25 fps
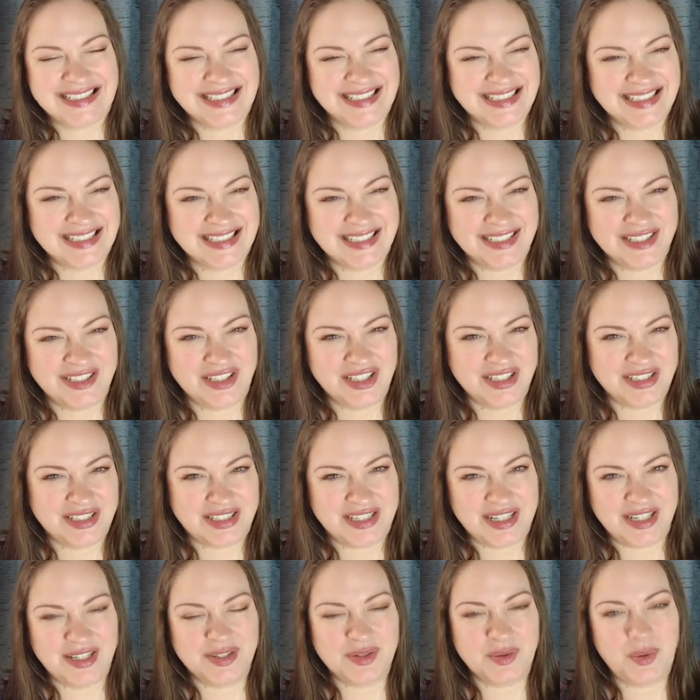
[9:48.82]
It
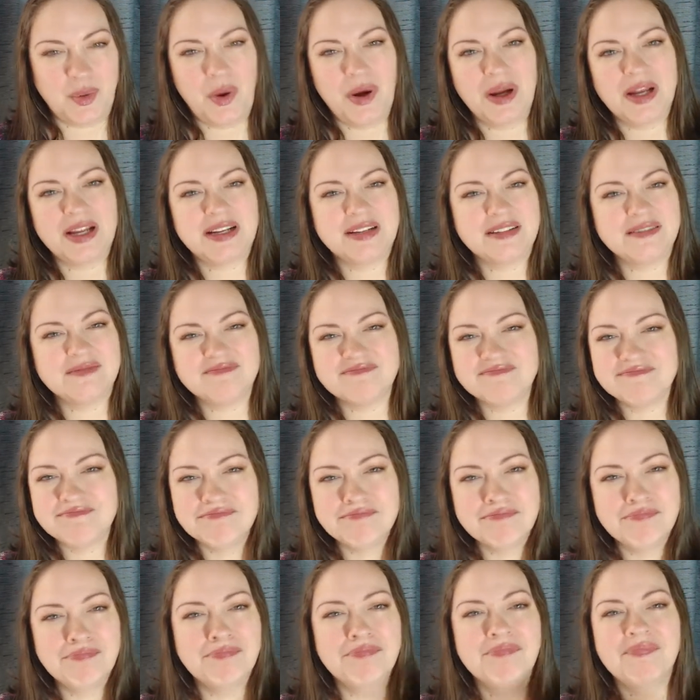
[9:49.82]
just didn't quite
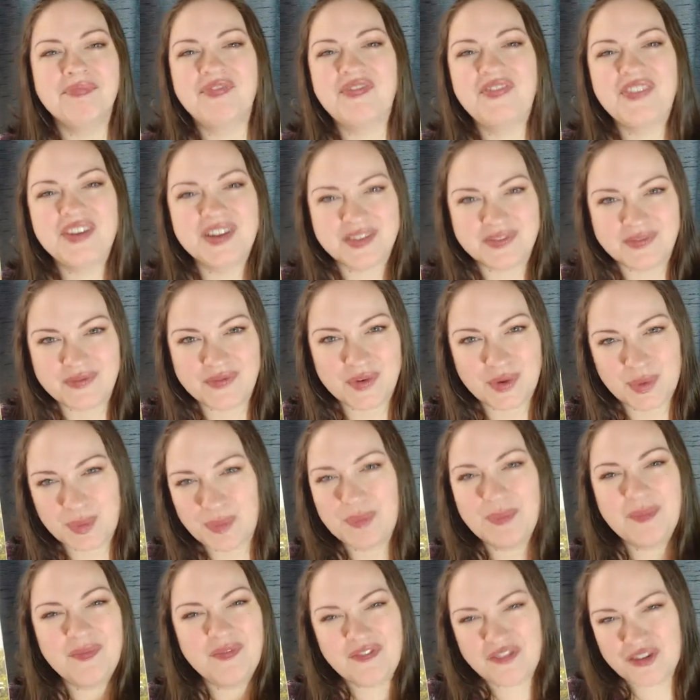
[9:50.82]
fit
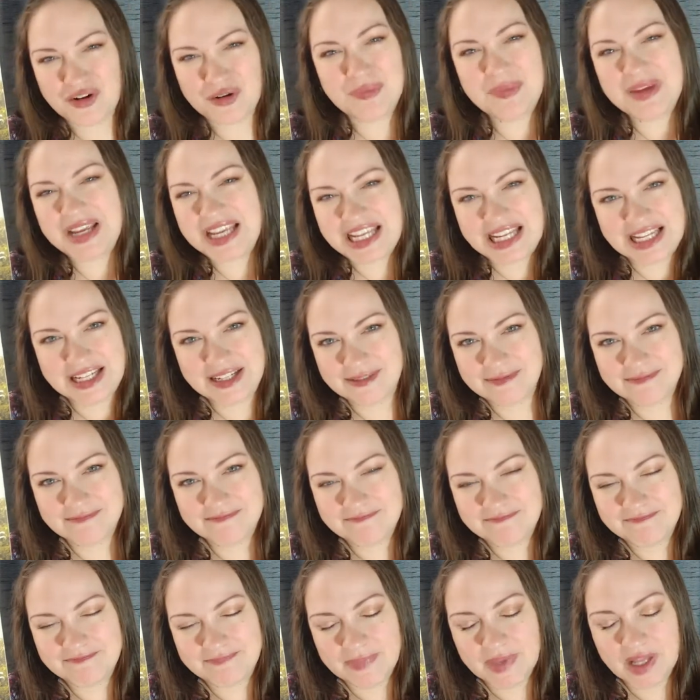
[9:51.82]
for for me.
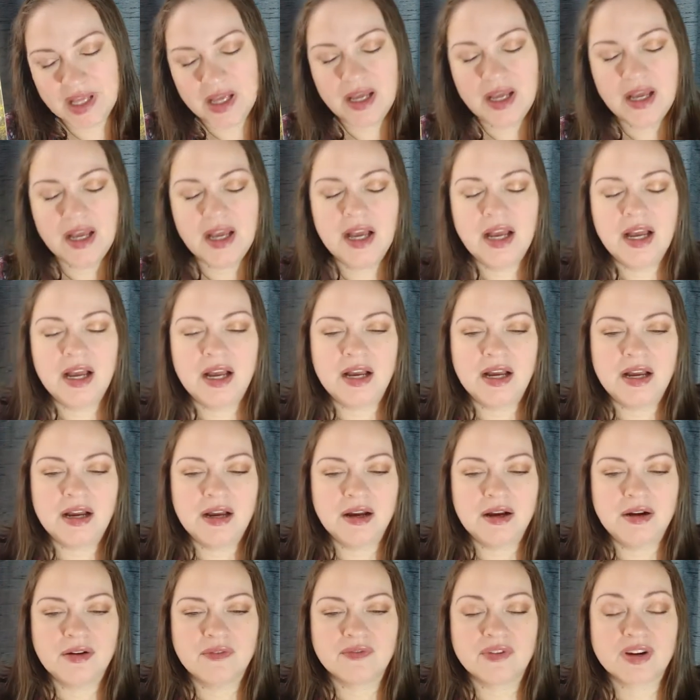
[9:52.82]

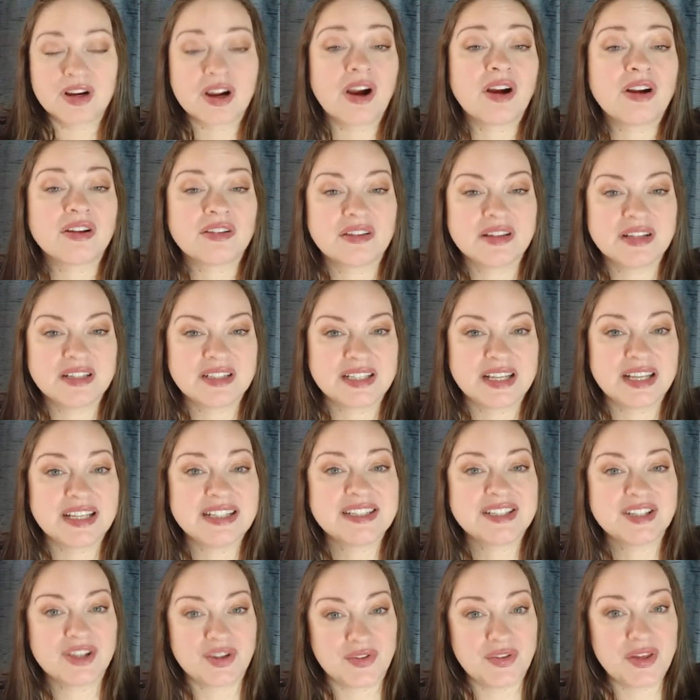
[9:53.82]
Regardless, I
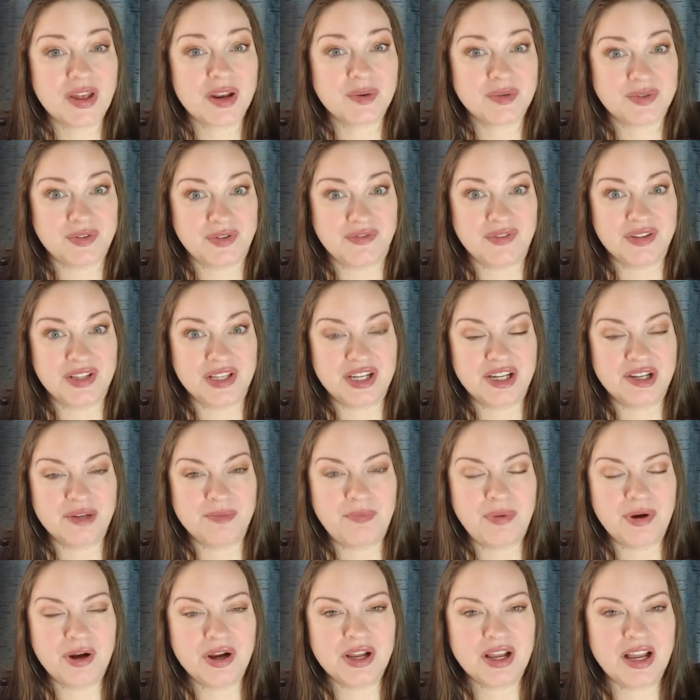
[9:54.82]
still thought it was a really
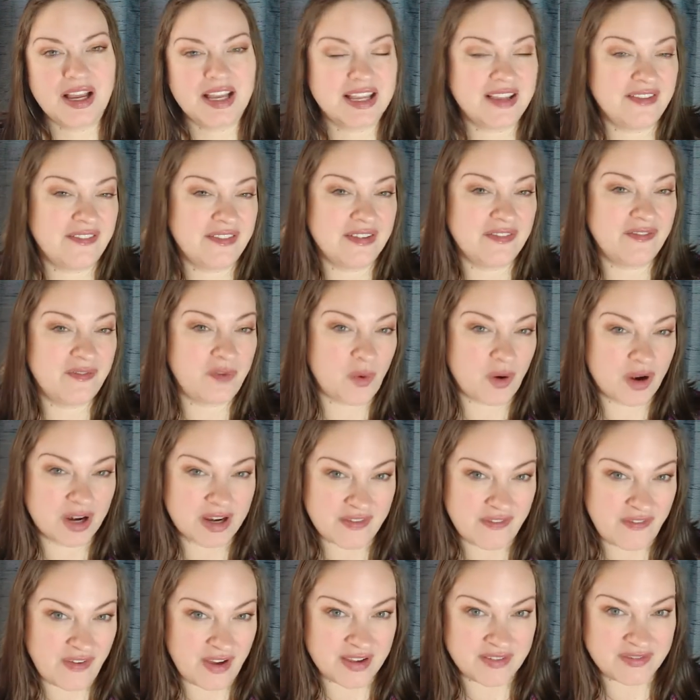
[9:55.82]
good book. I give it four
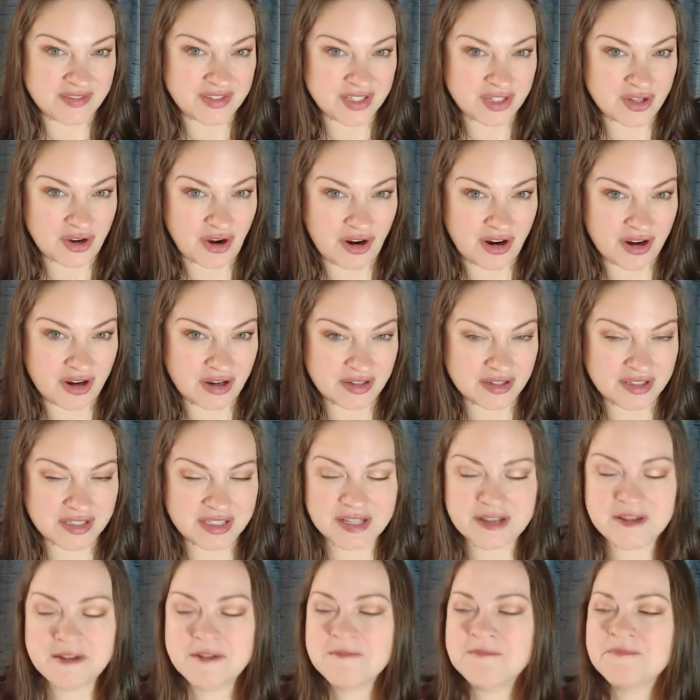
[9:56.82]
out of five
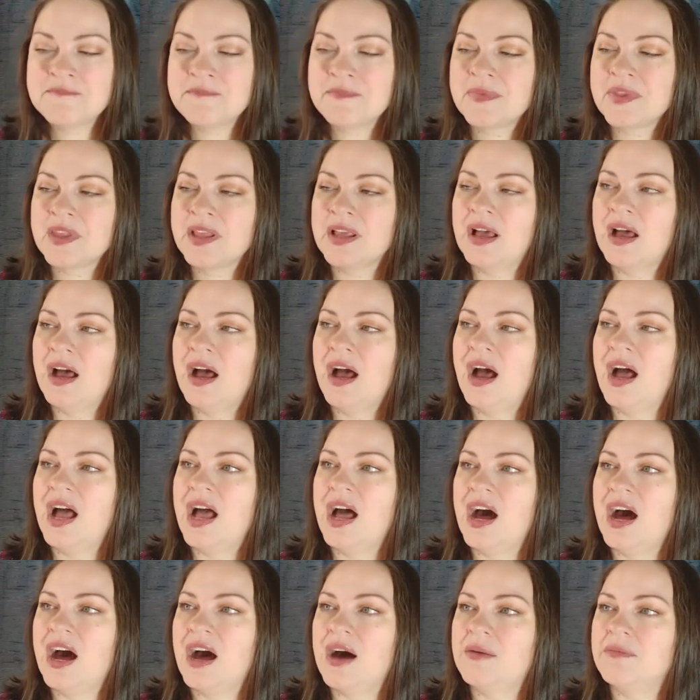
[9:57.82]
stars.
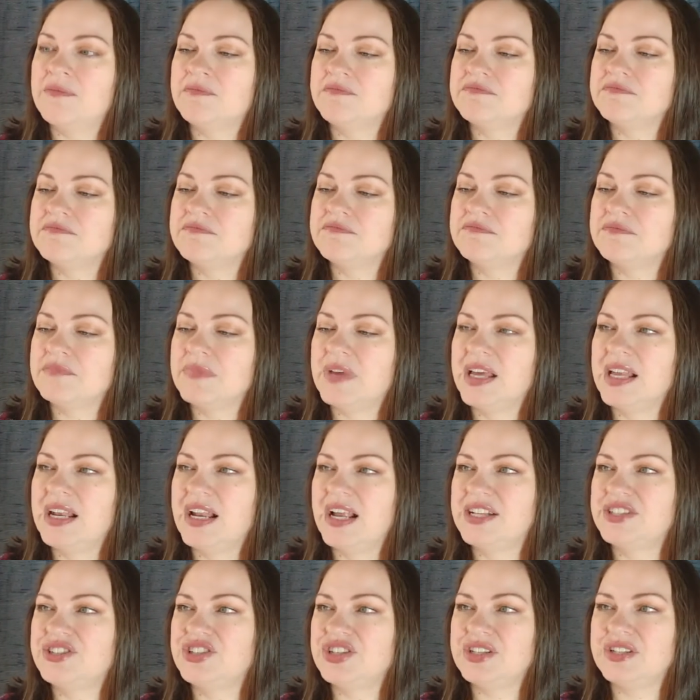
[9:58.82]
Um,
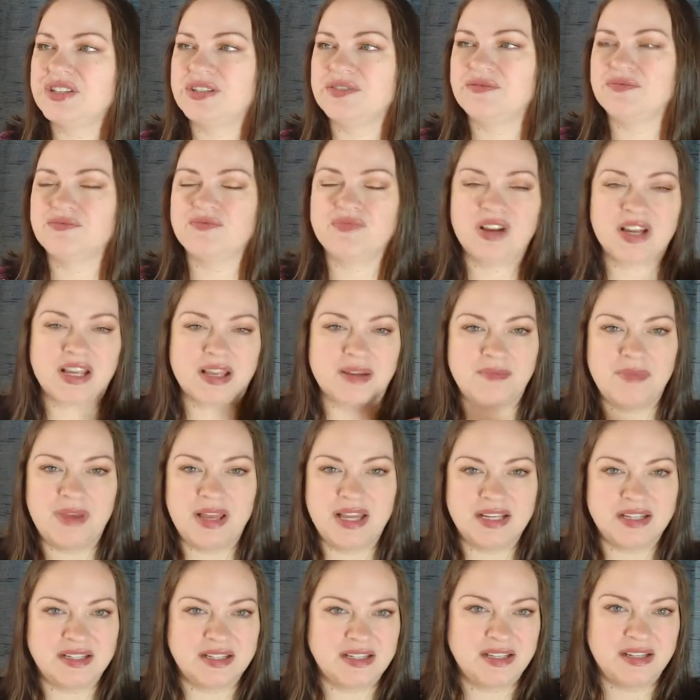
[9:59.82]
and I just
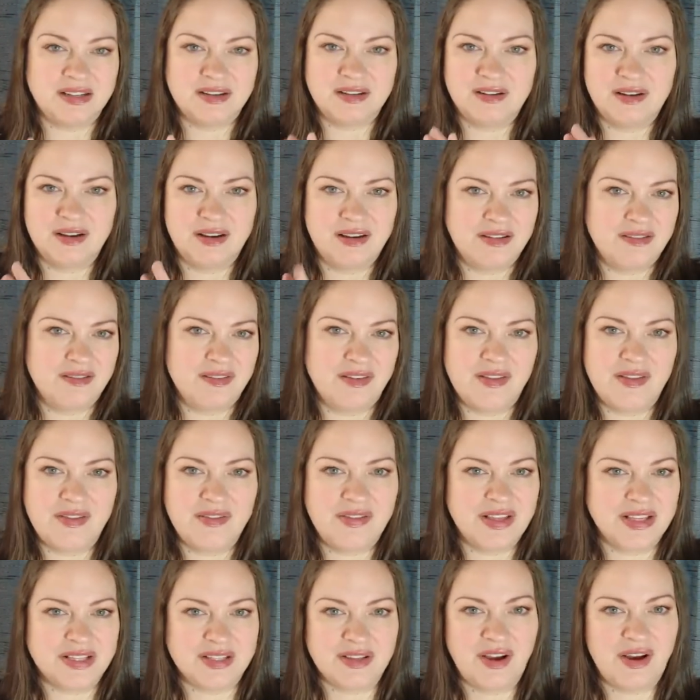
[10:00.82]
recommend
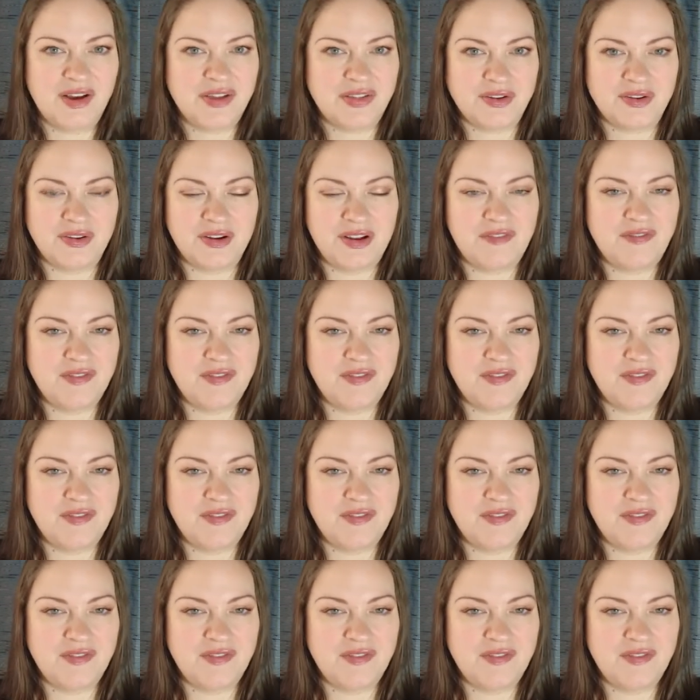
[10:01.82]
this author.